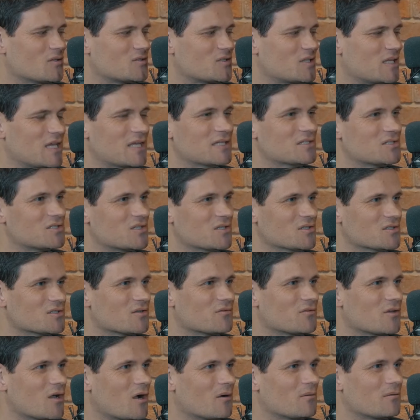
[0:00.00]
not to the instance
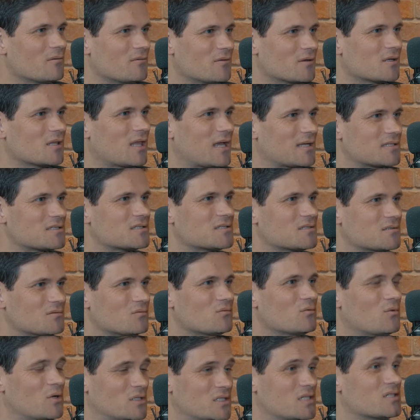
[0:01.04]
of the class,
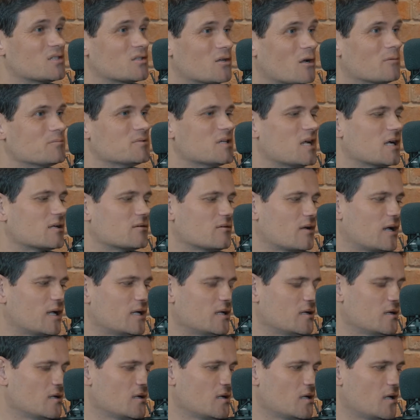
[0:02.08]
which is an object,
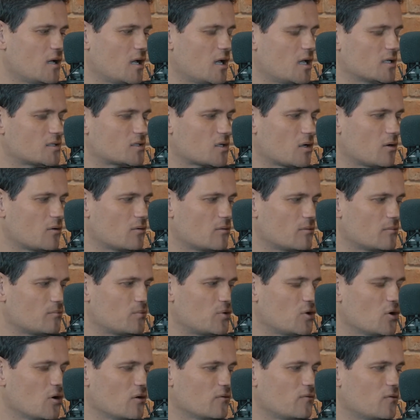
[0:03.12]
right? So
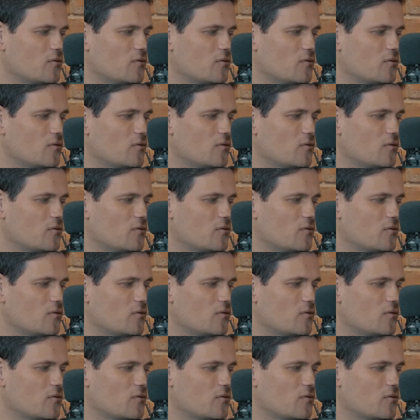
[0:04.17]
pure